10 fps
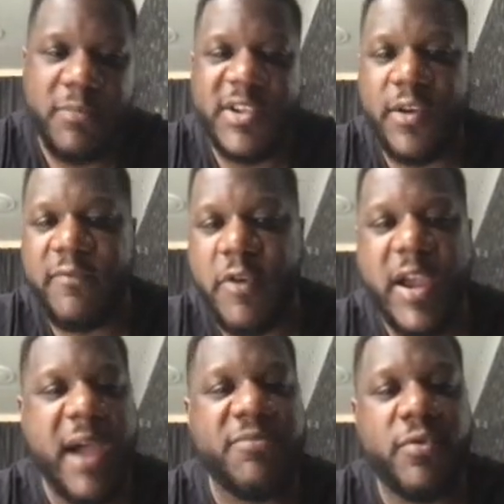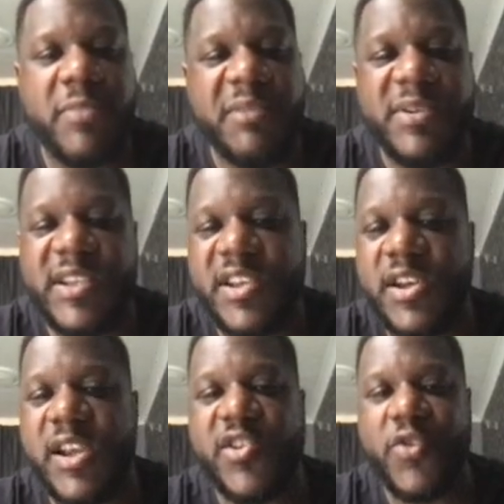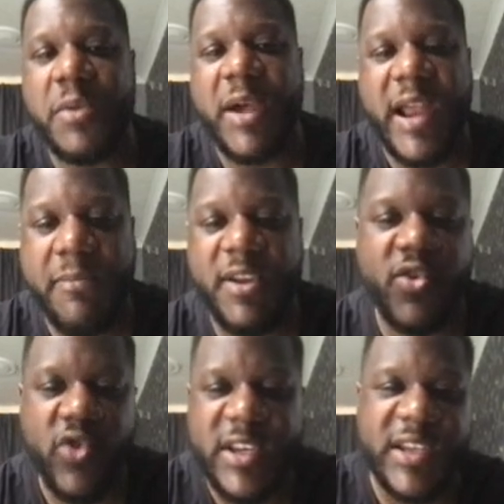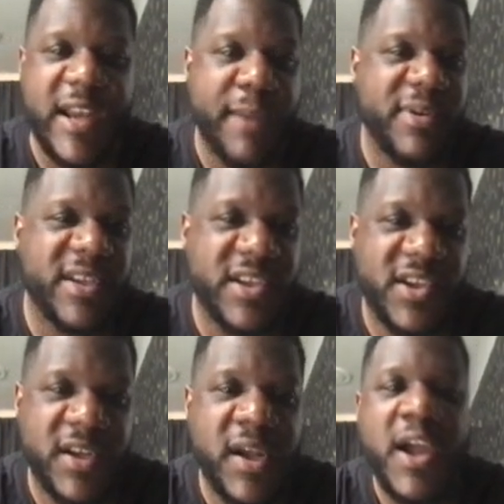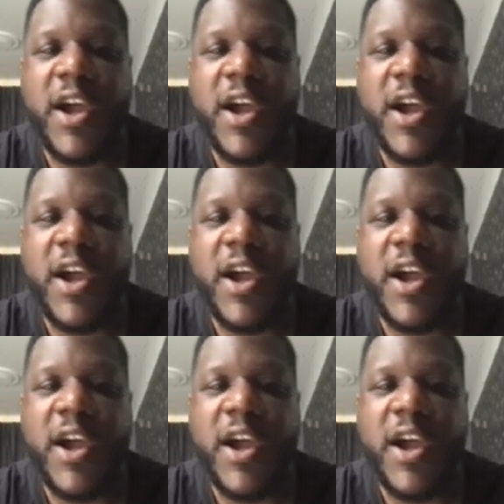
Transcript: So I'm very happy with my position in Drip, and I'm increasing that position.